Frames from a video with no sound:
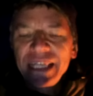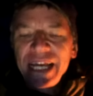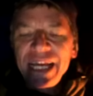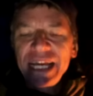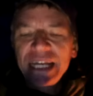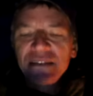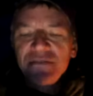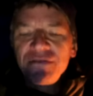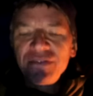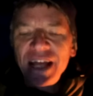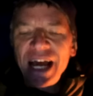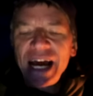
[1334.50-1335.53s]
laying
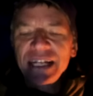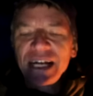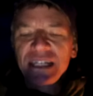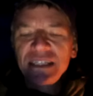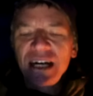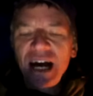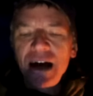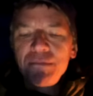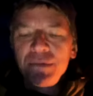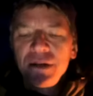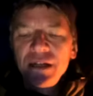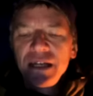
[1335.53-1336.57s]
flat on
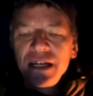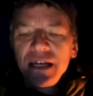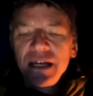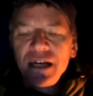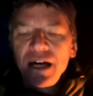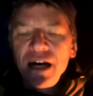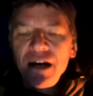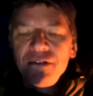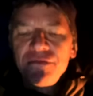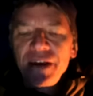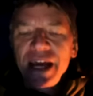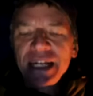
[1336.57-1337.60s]
top
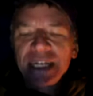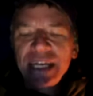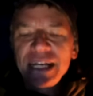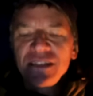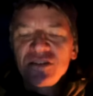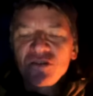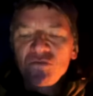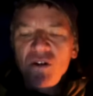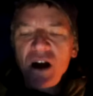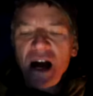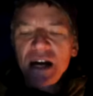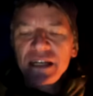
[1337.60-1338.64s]
of and against the
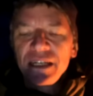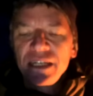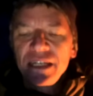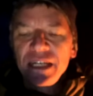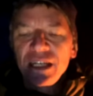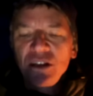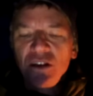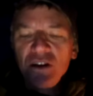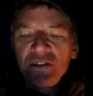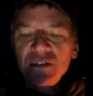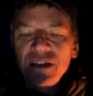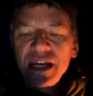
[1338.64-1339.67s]
rock. It
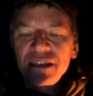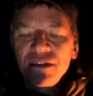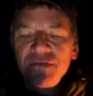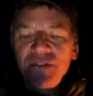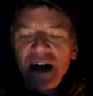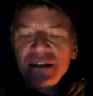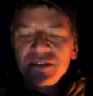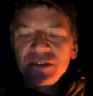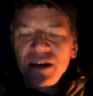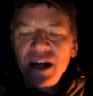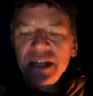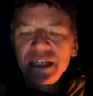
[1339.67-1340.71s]
looks like the fox
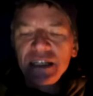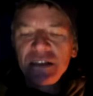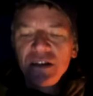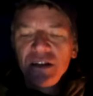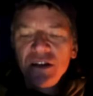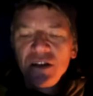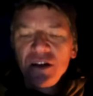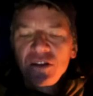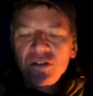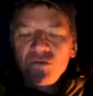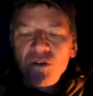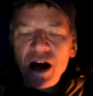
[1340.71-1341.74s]
is hugging
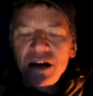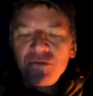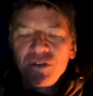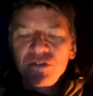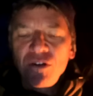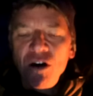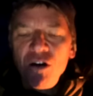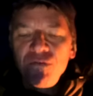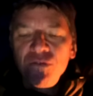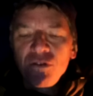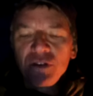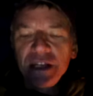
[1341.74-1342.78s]
the rock with all
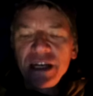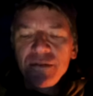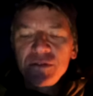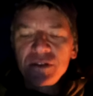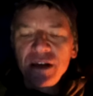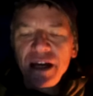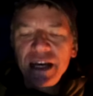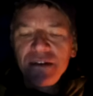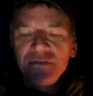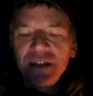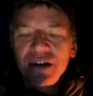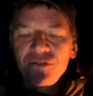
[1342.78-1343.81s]
four limbs. I
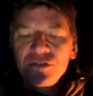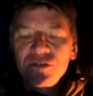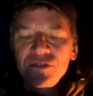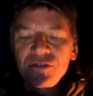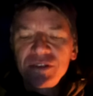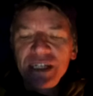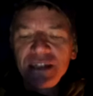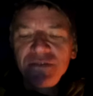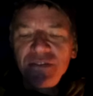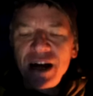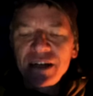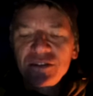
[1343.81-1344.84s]
have never seen a
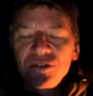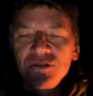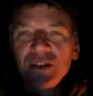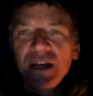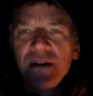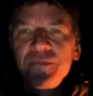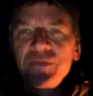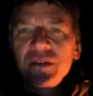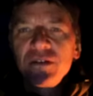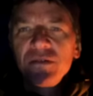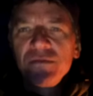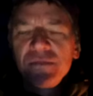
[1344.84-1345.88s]
fox do that.
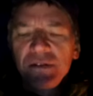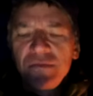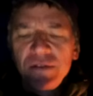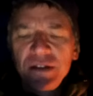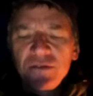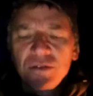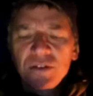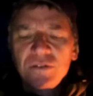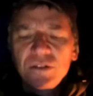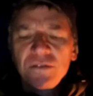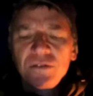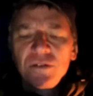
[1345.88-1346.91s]

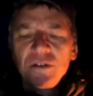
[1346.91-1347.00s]
Interesting.